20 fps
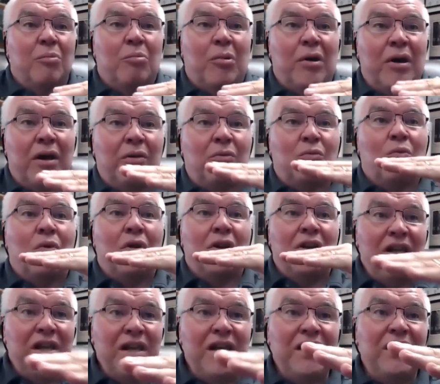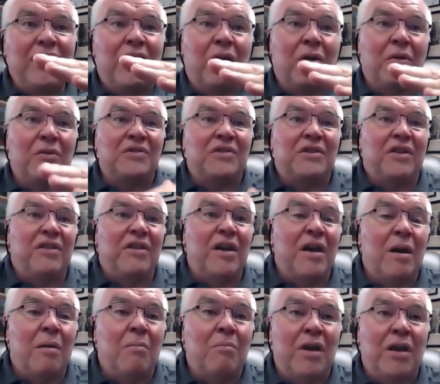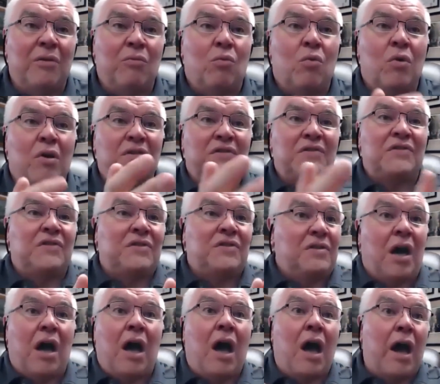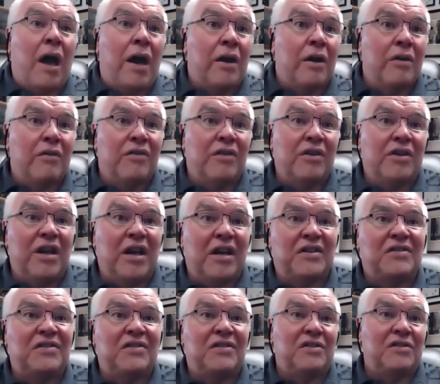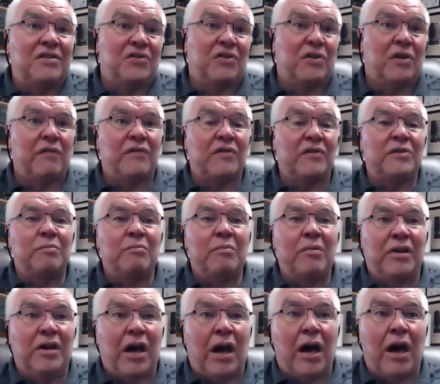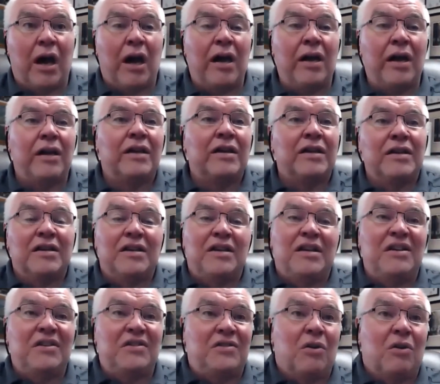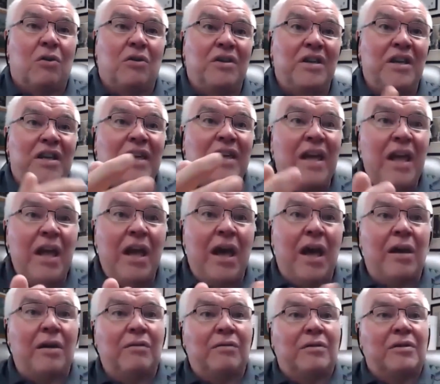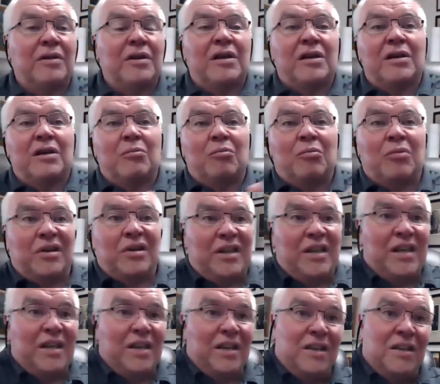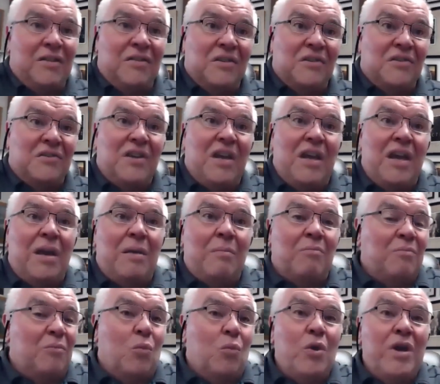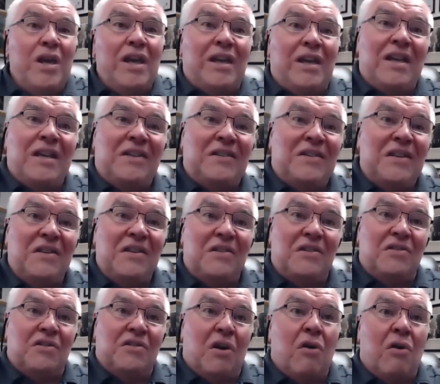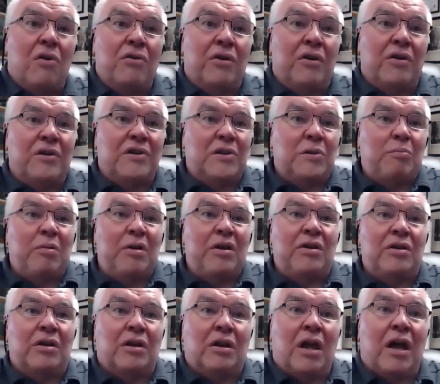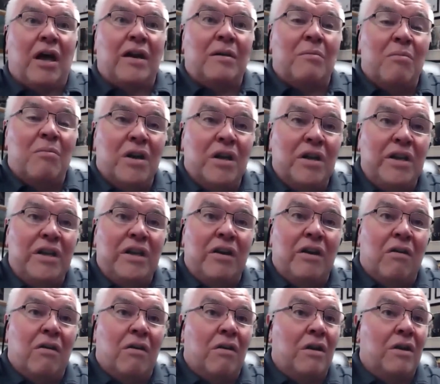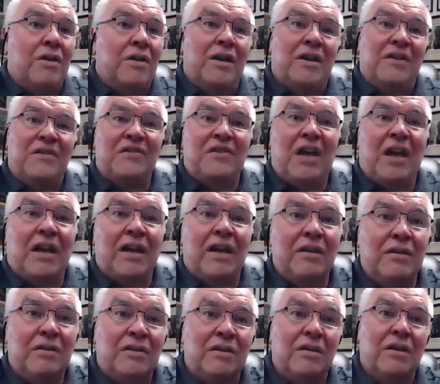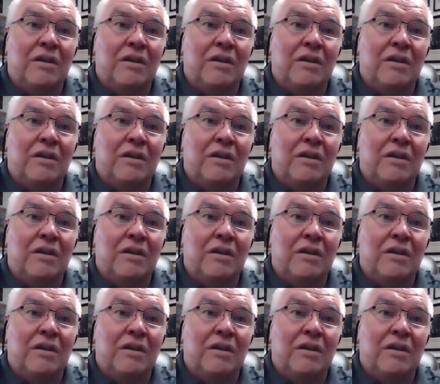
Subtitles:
but when he goes to them and wants to hire the next service guy, he's told he can't. But in the same week, he sees his owner spend a lot of money on a second,